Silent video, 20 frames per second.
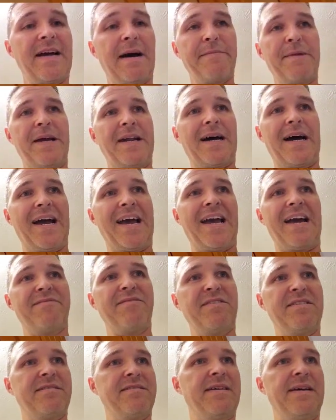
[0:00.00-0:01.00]
I mean, I
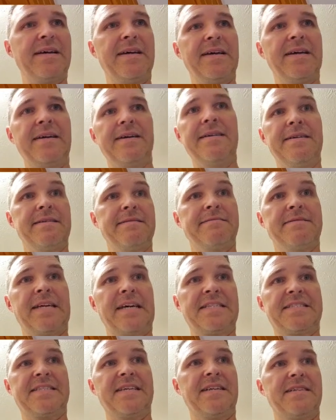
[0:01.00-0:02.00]
haven't
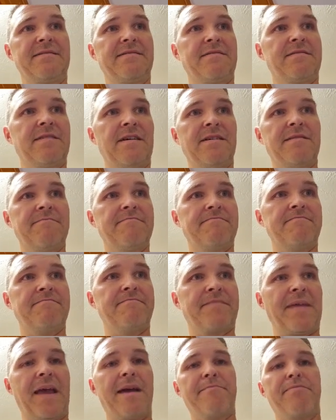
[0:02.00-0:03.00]
tested the
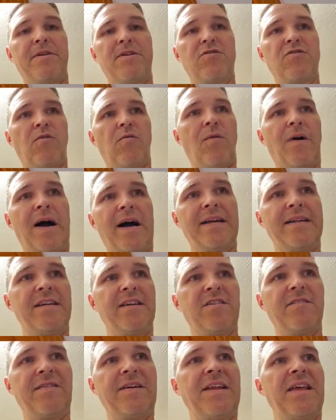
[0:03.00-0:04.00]
amperage or
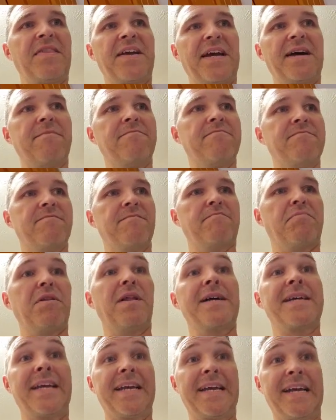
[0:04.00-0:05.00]
wattage of anything I'm
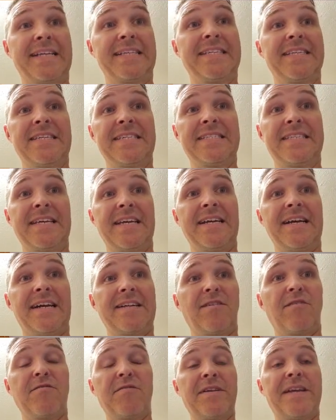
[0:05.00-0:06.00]
plugging into this thing. I
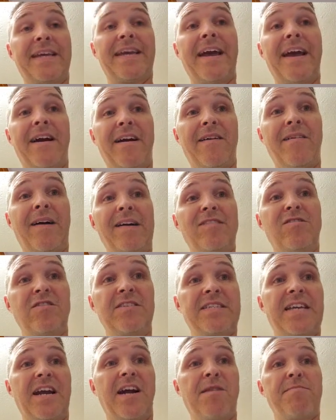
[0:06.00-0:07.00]
don't really care. I
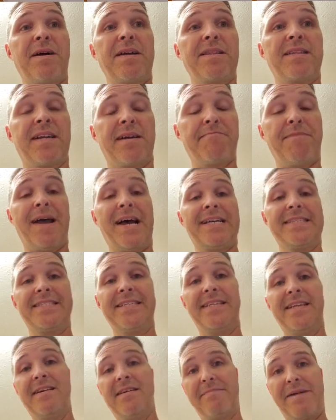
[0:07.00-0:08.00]
just care about the
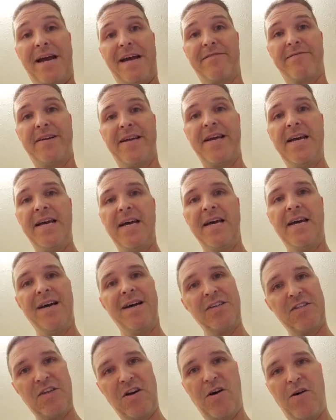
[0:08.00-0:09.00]
capacity of the battery.
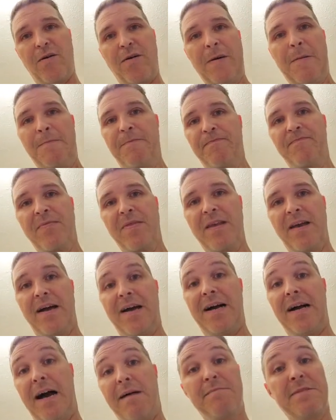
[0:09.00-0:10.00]
So
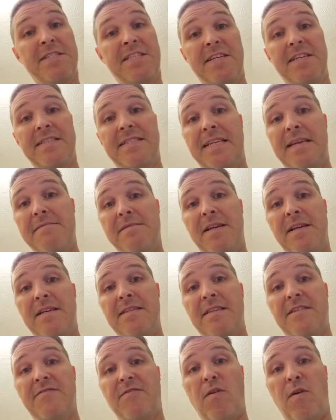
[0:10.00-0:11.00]
uh, I'm just going to steam clean
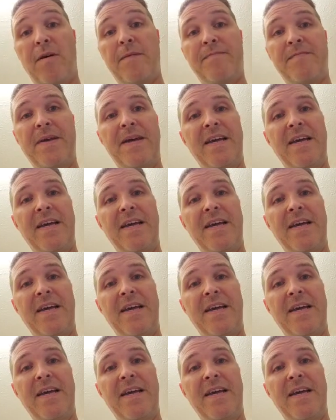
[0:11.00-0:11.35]
this floor.